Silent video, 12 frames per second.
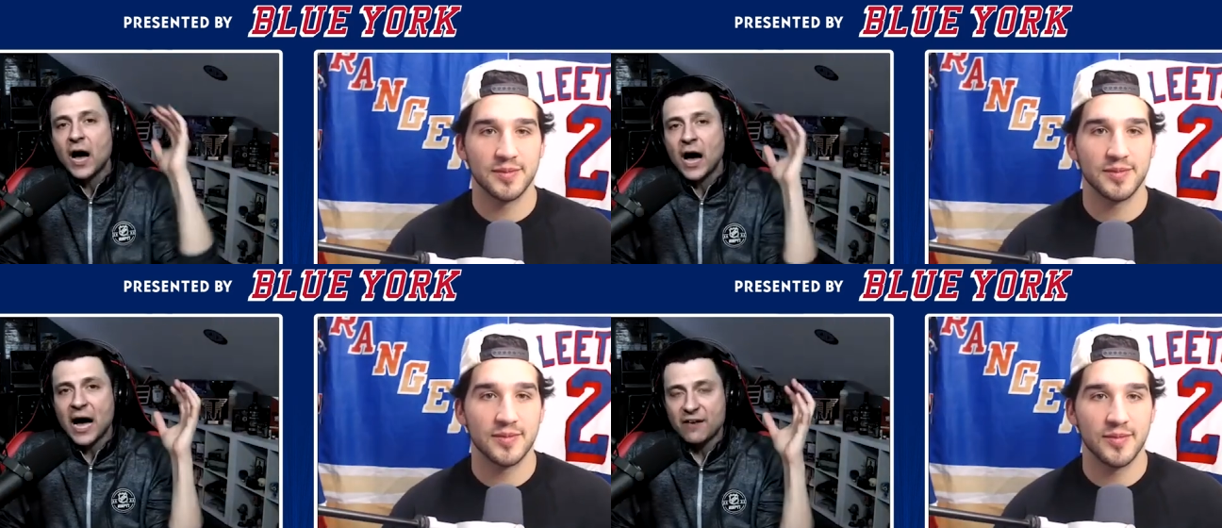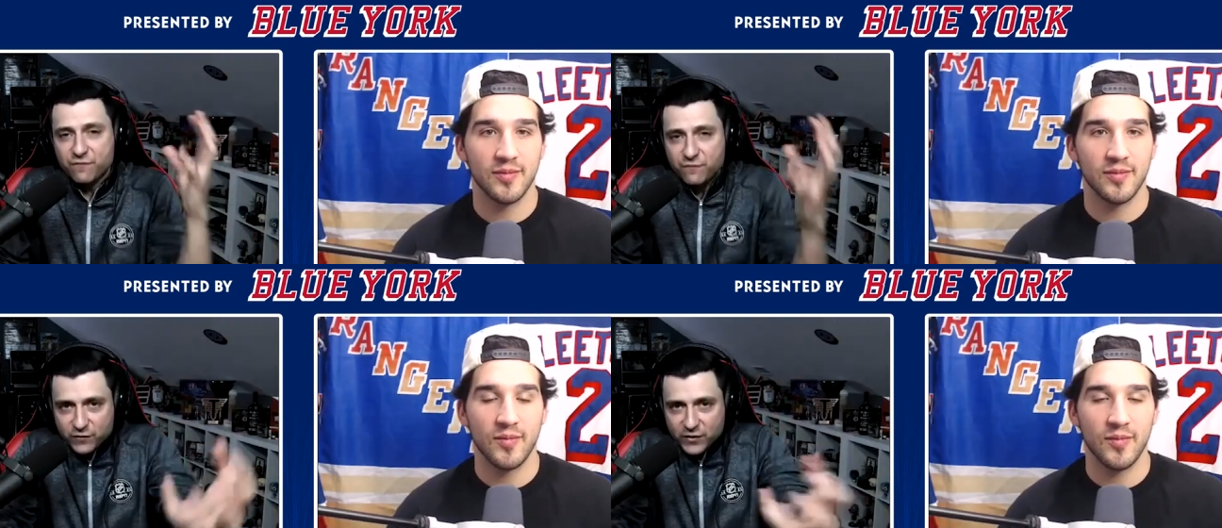Speaker 1: I
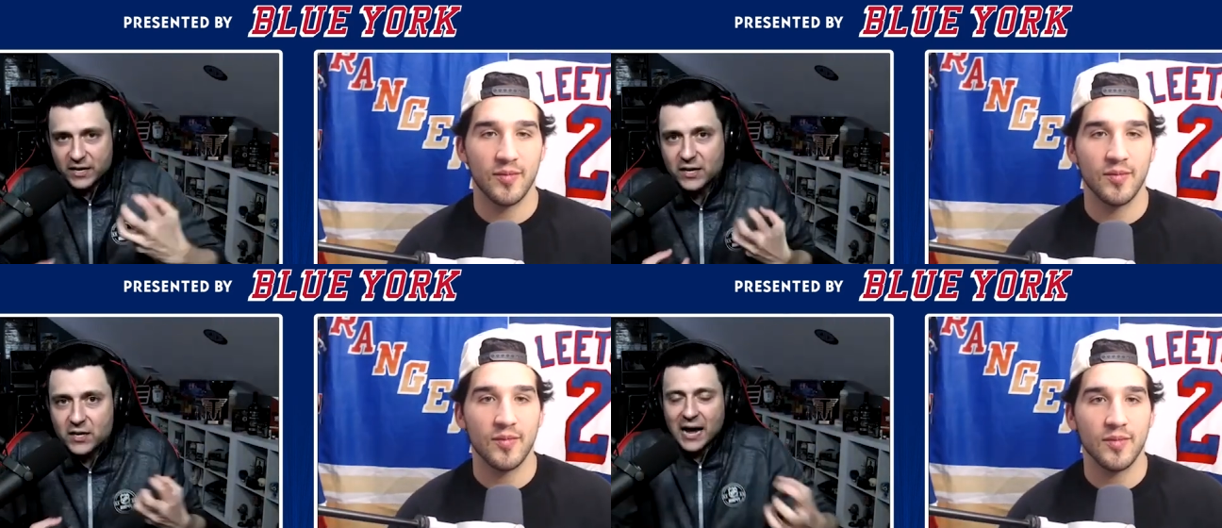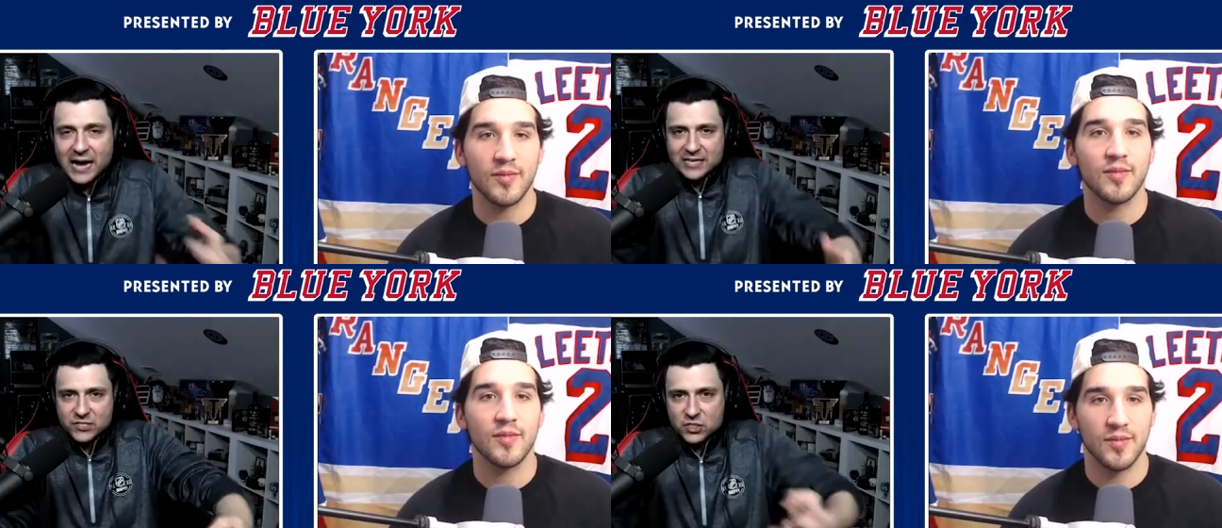feel,
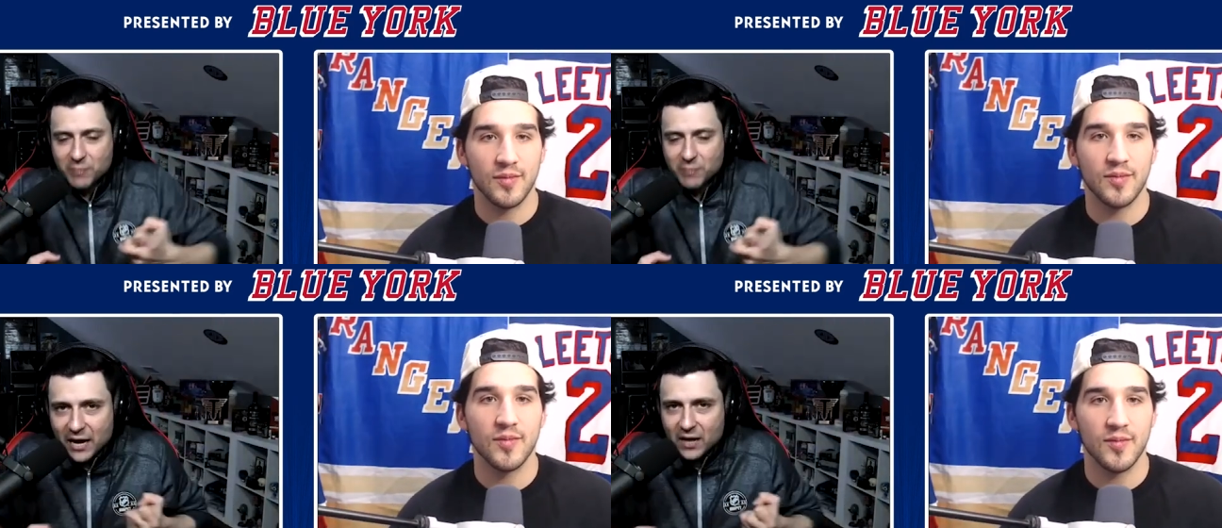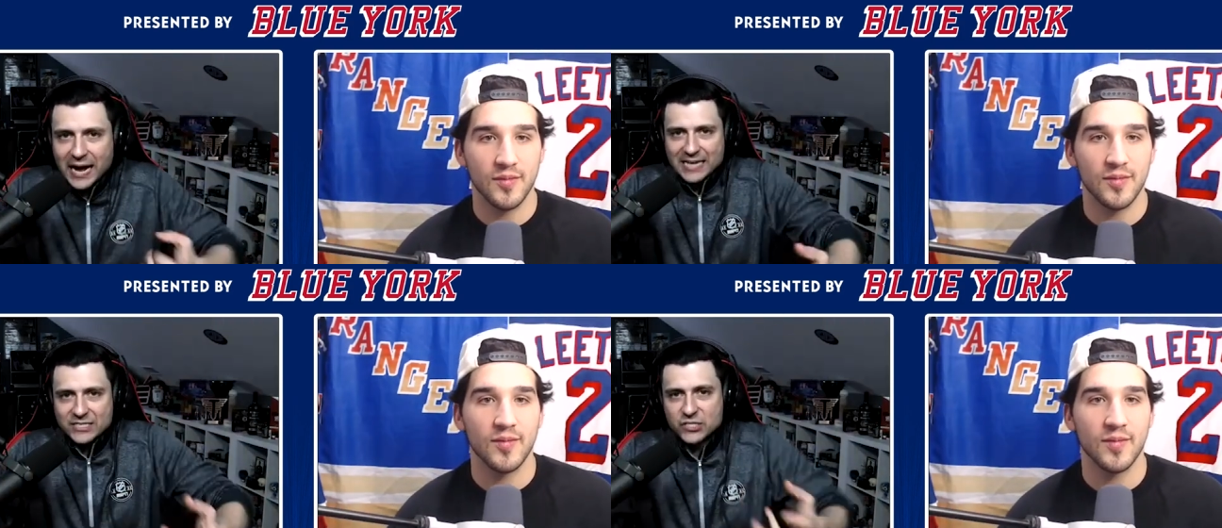I smell,
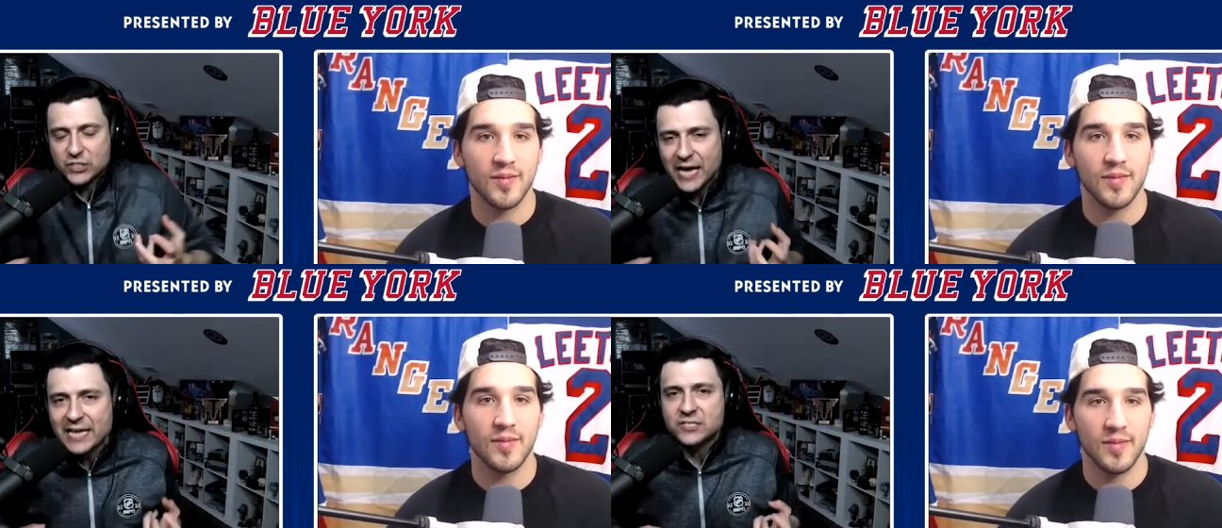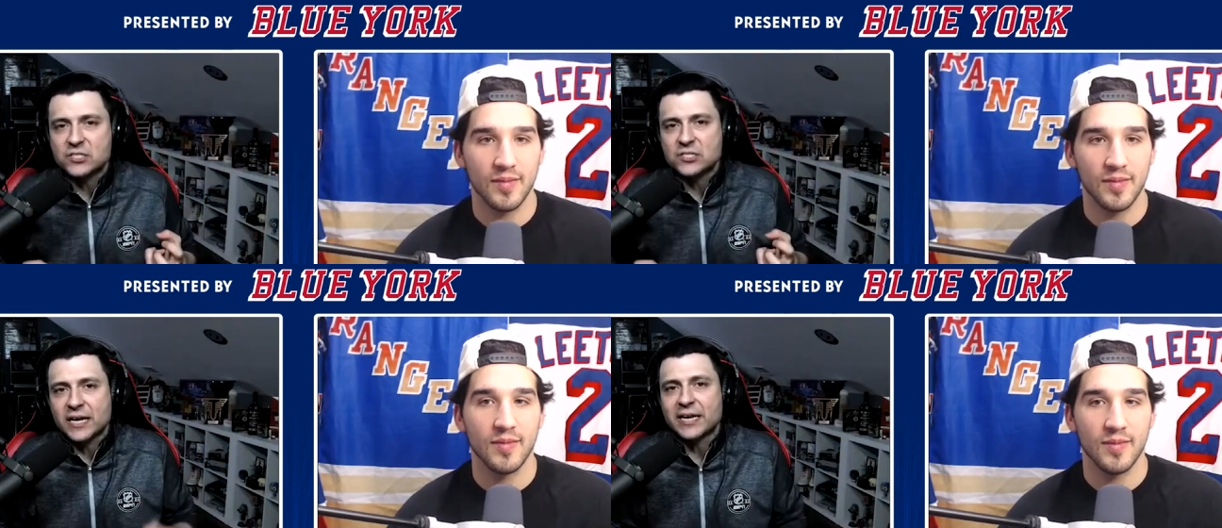I
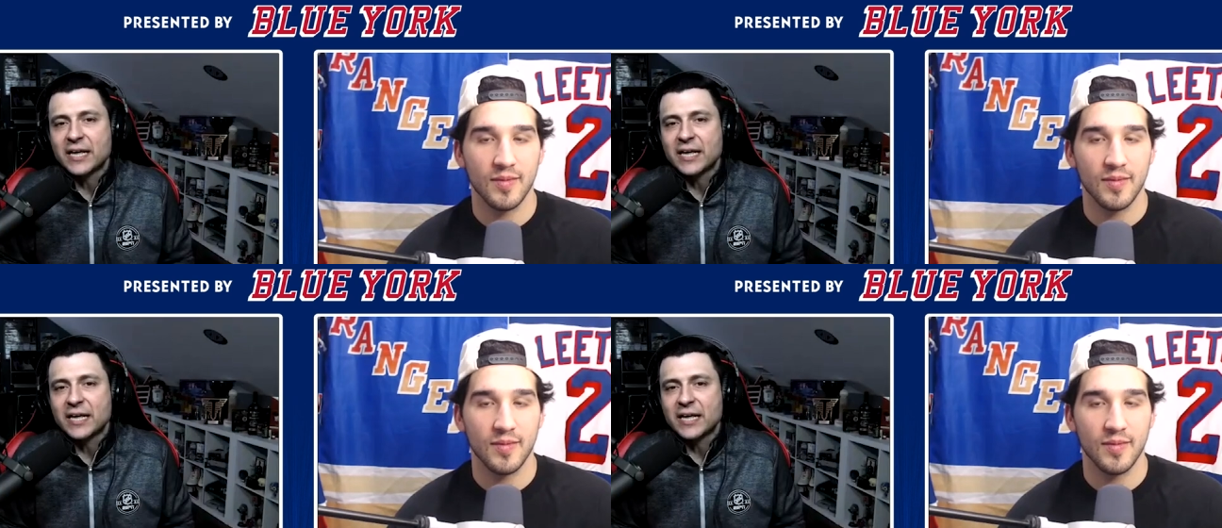sense. Like